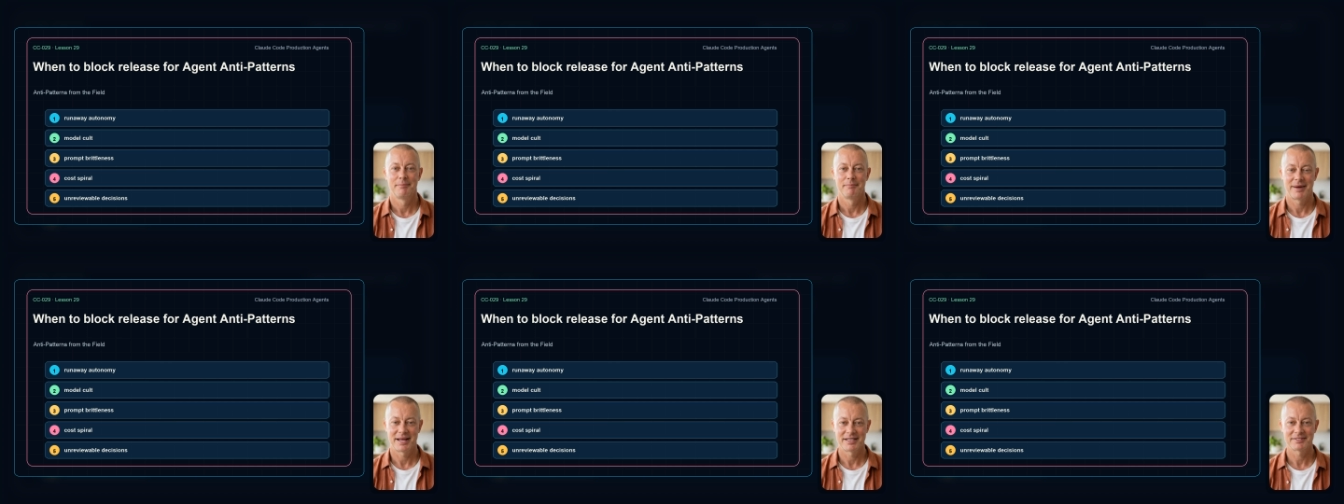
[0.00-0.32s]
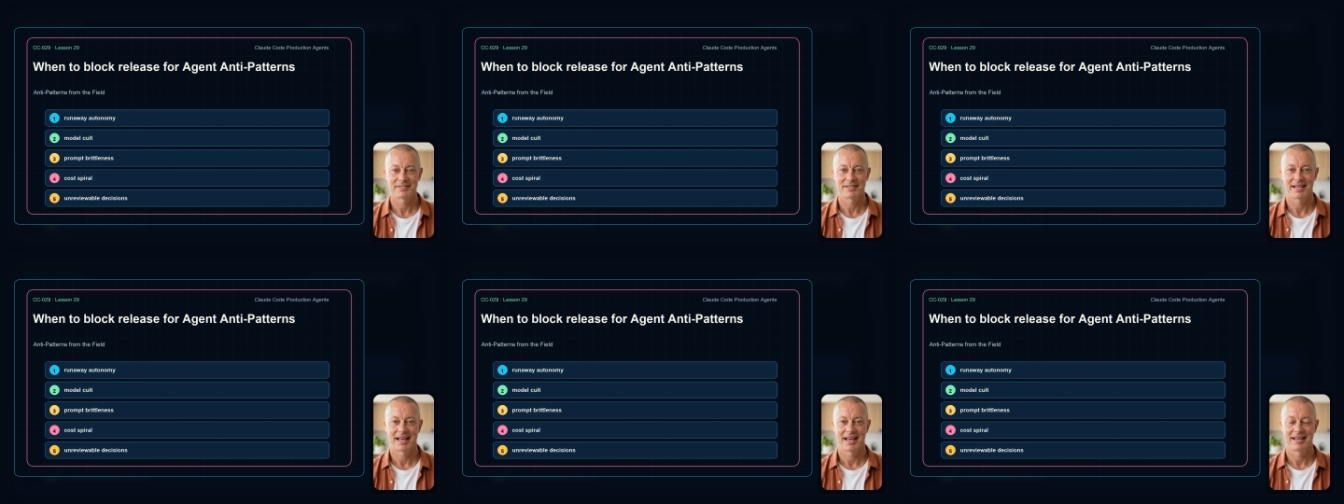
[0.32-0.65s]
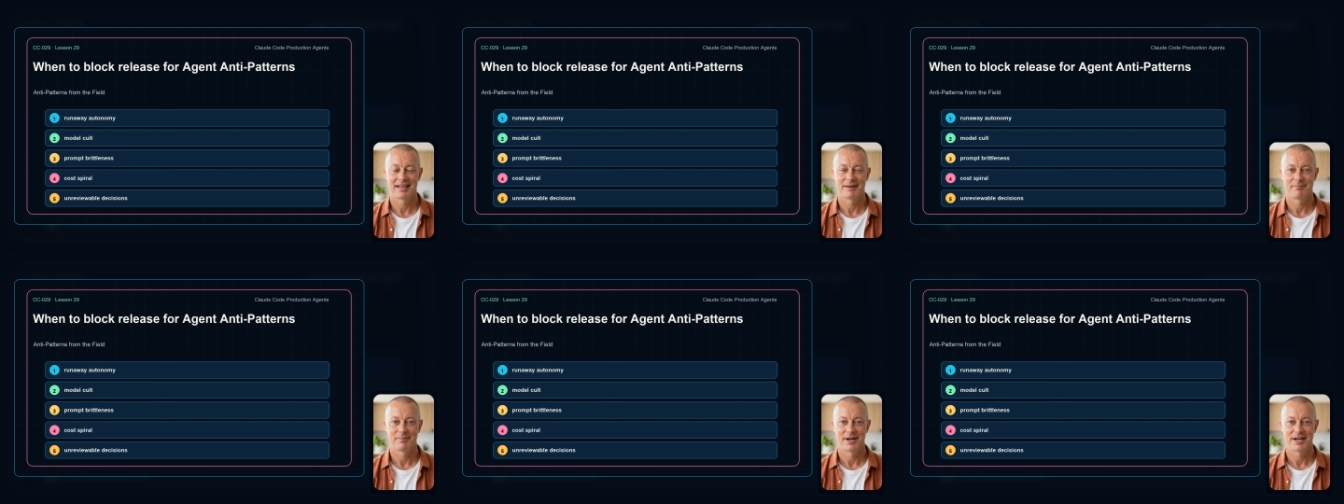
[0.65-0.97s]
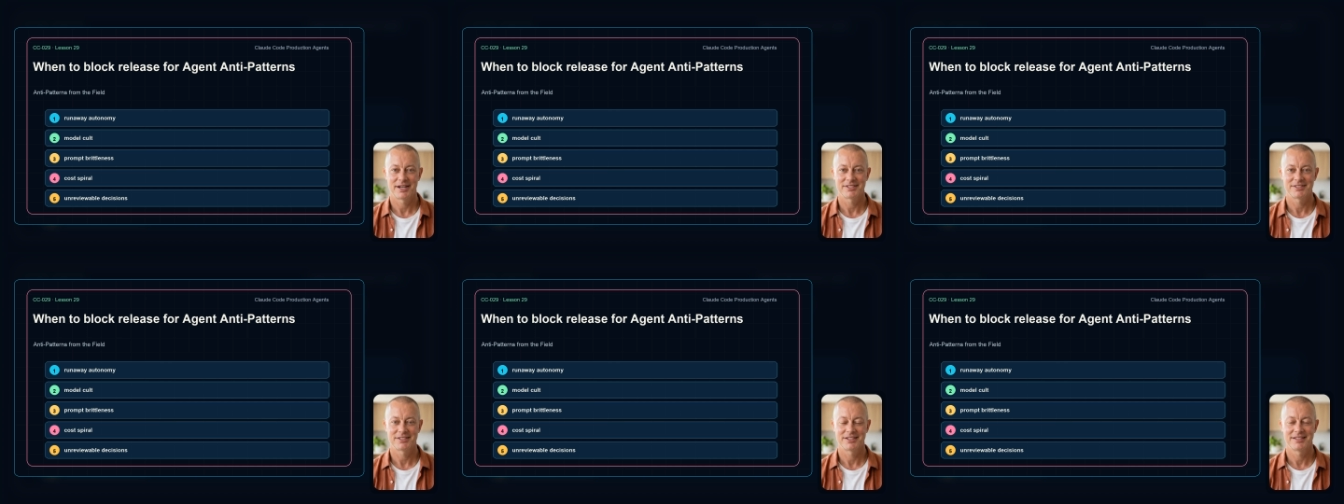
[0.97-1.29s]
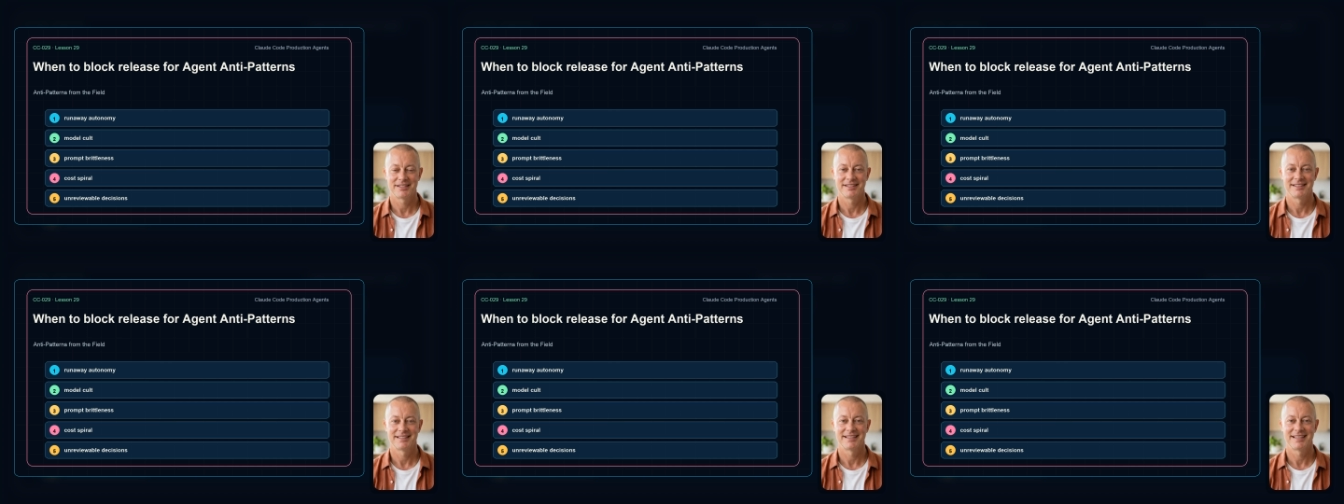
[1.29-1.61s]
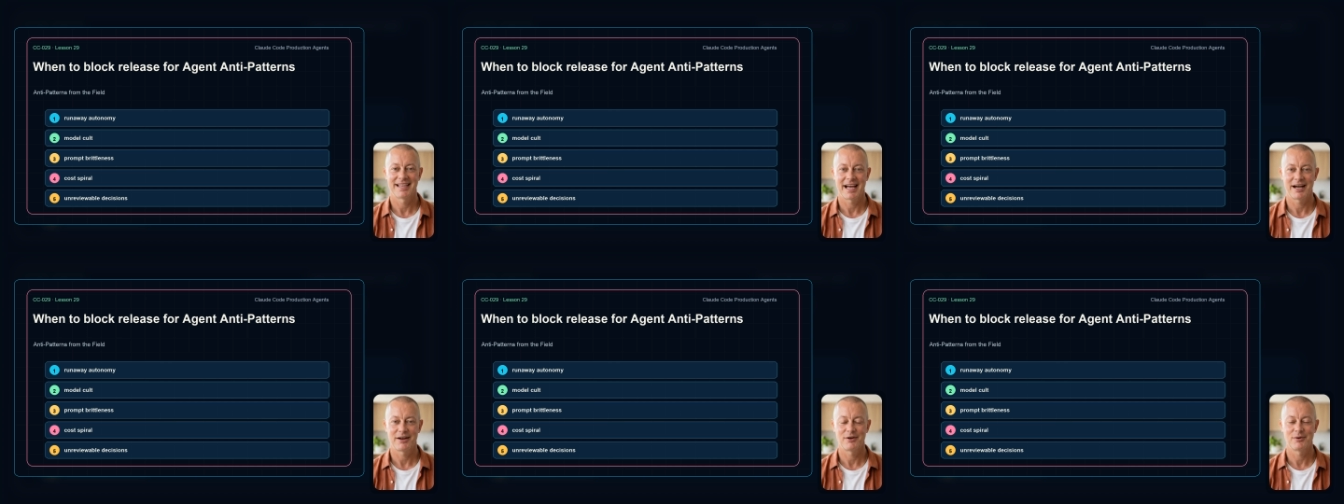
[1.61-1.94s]
better calibration,
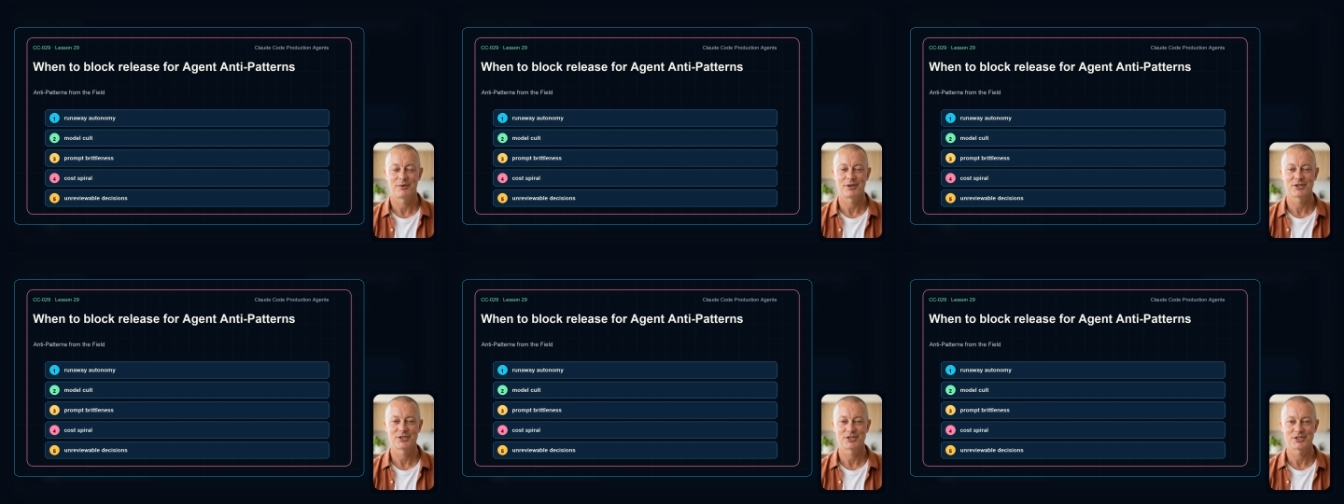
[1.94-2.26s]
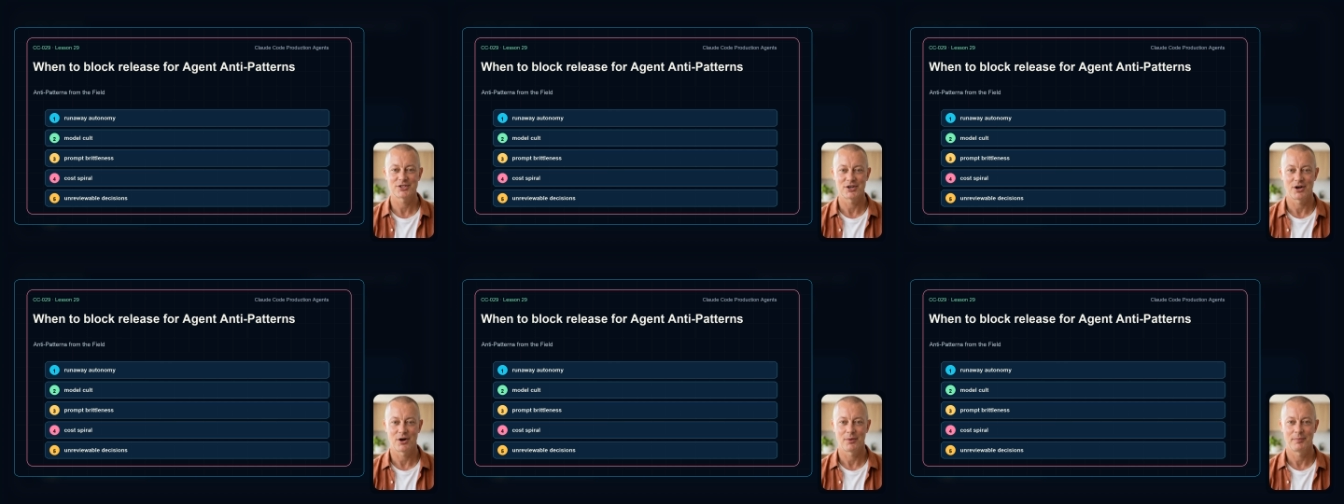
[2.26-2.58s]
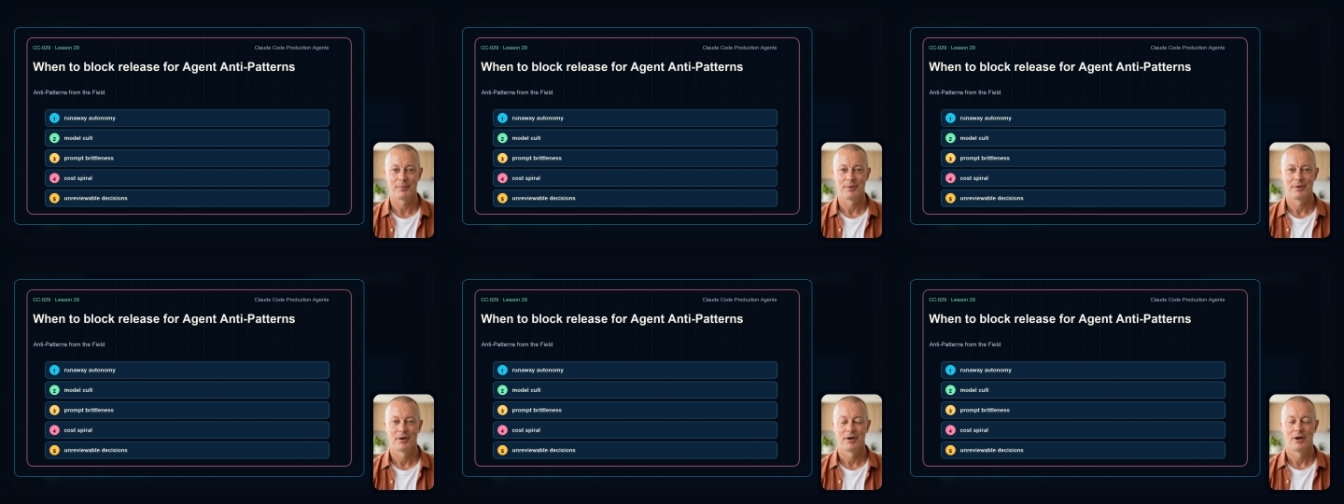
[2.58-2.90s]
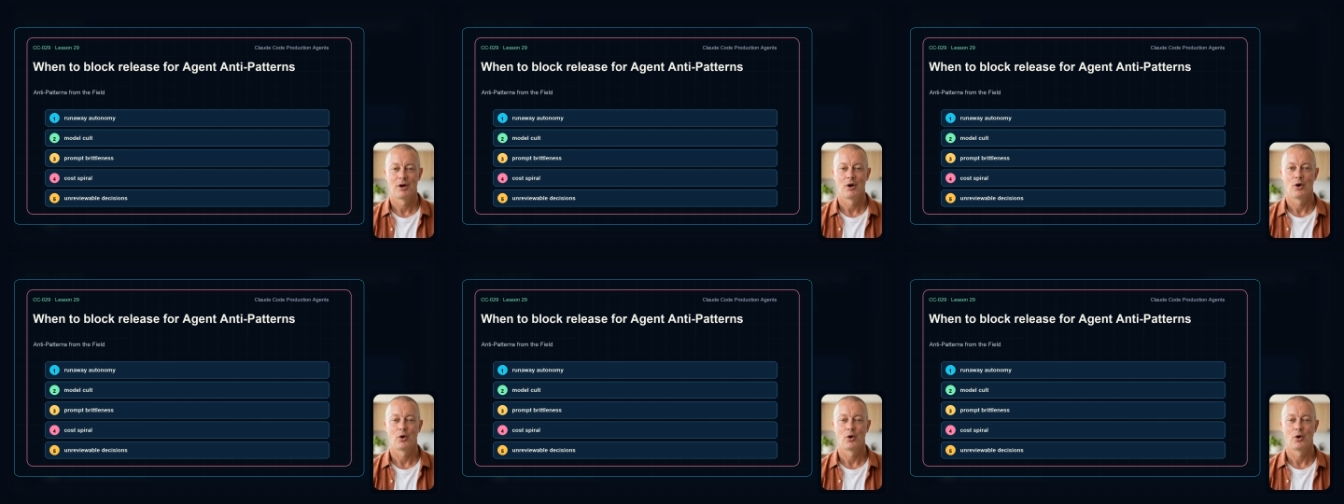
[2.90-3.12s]
narrower scope,